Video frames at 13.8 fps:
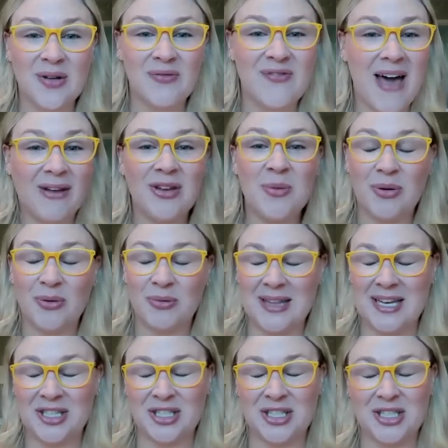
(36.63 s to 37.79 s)
valuable
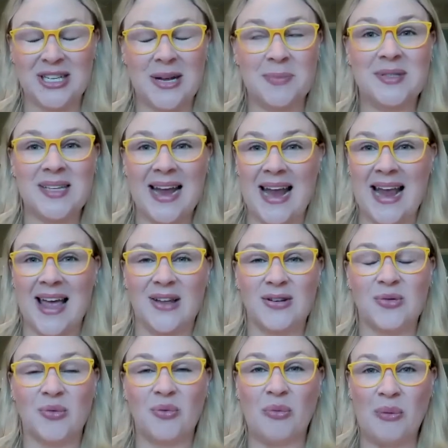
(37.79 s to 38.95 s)
relationships,
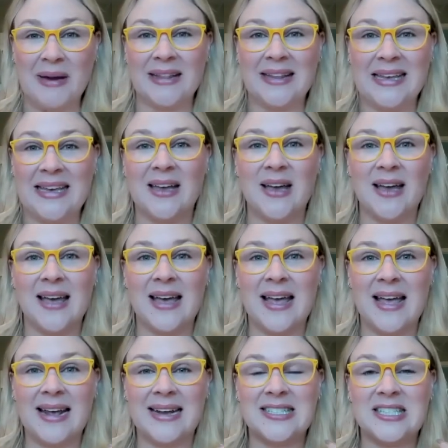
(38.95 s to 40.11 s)
and really
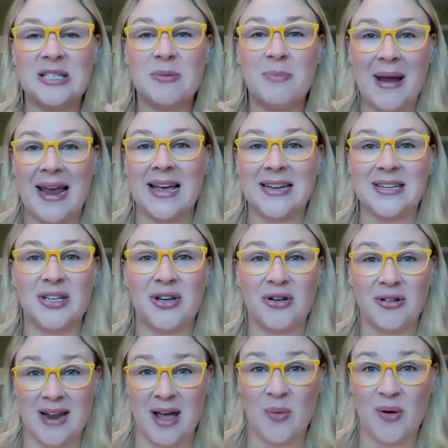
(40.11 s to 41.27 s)
expand your
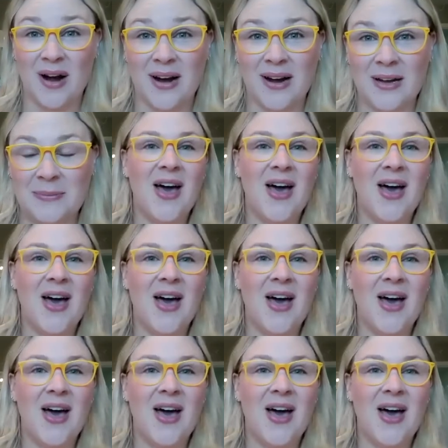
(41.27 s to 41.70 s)
network.